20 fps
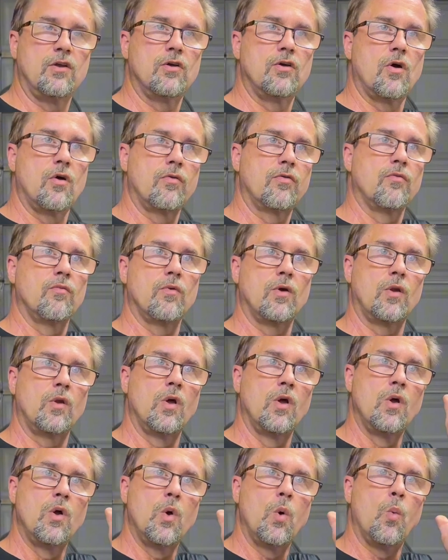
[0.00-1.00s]
go through it
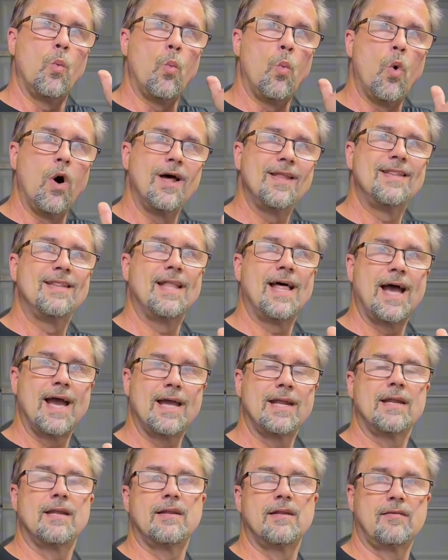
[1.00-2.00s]
one
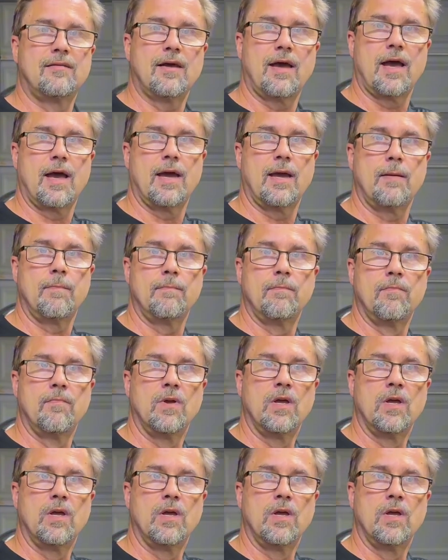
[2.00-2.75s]
line at a time